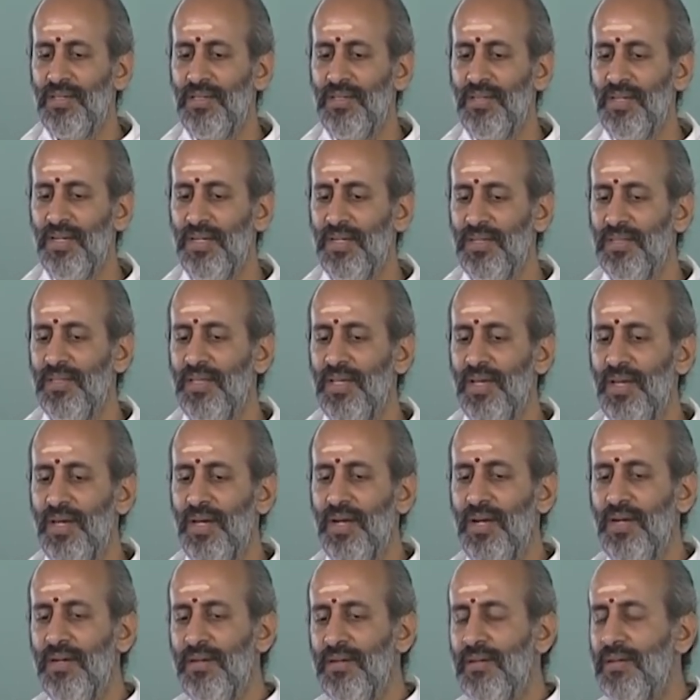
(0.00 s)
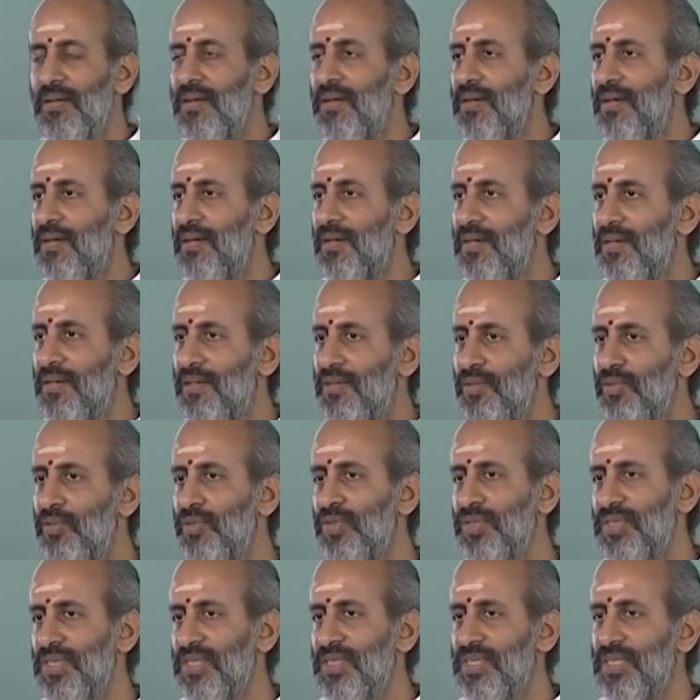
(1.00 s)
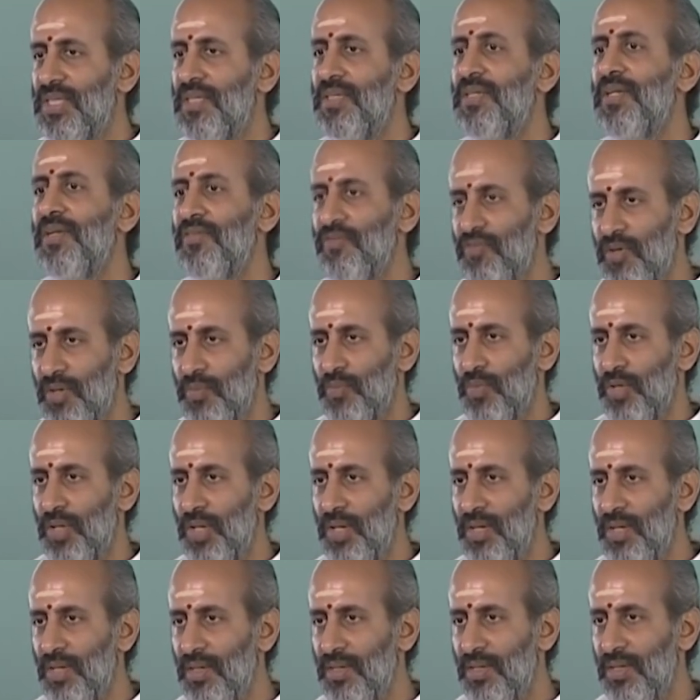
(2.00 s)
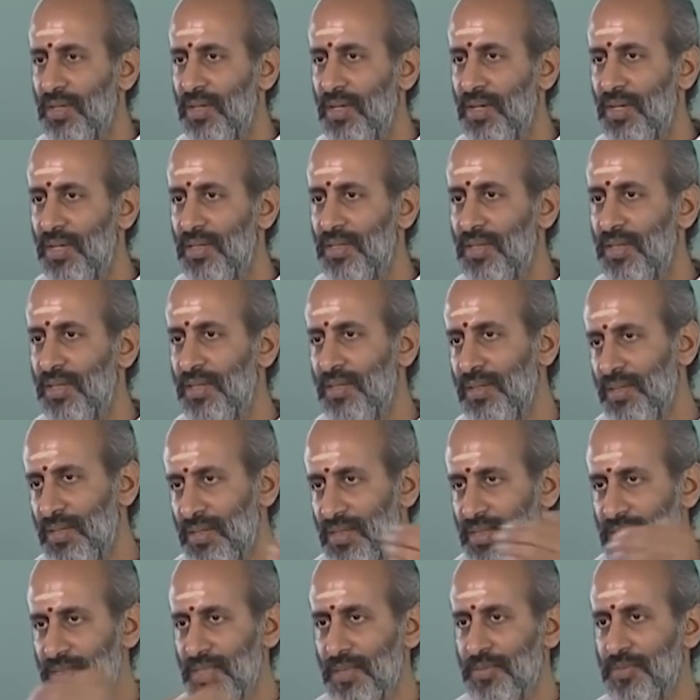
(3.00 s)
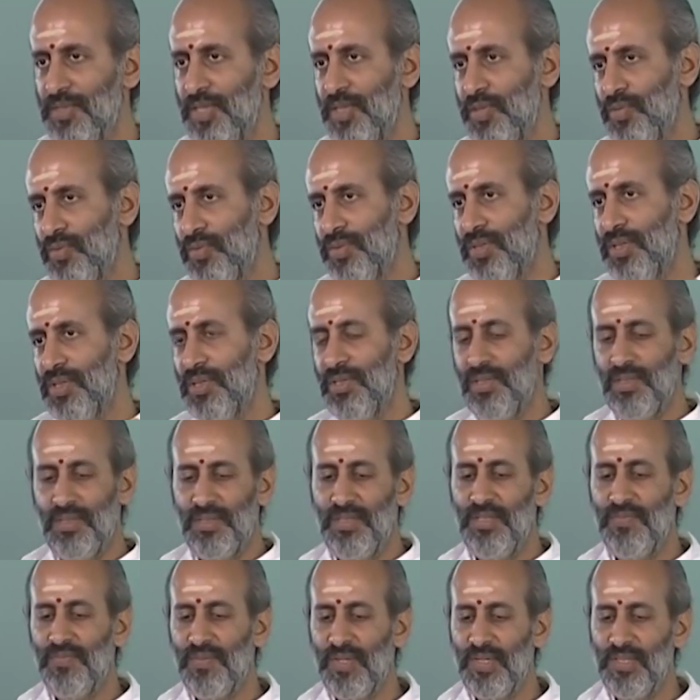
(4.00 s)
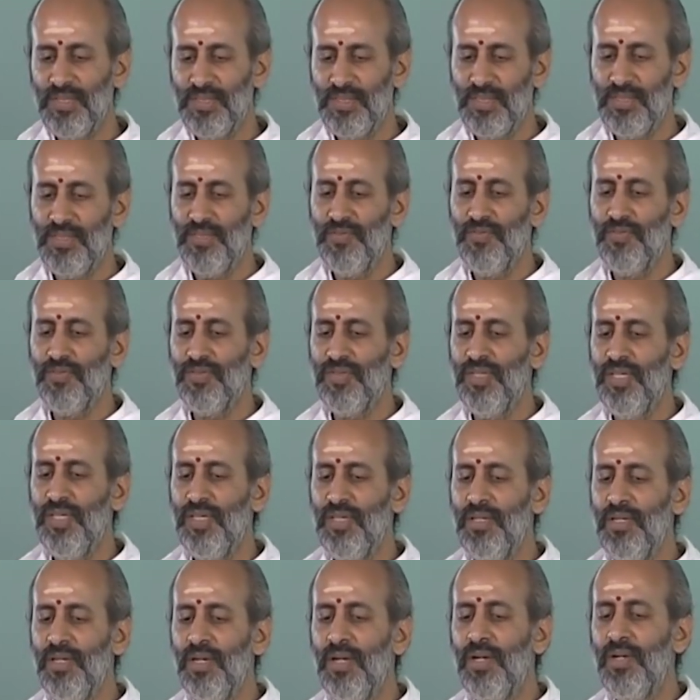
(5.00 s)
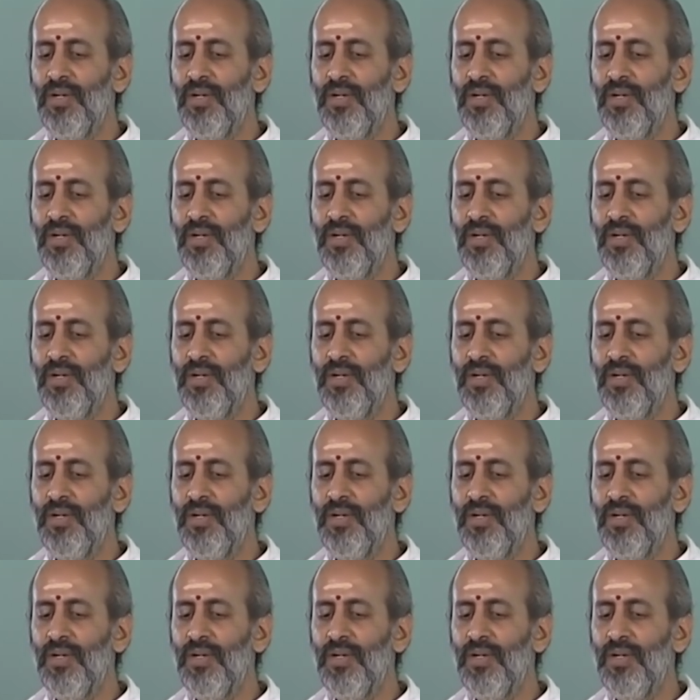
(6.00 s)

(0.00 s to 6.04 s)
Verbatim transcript: that they had used a general formula and then substituted. See, for instance, if you see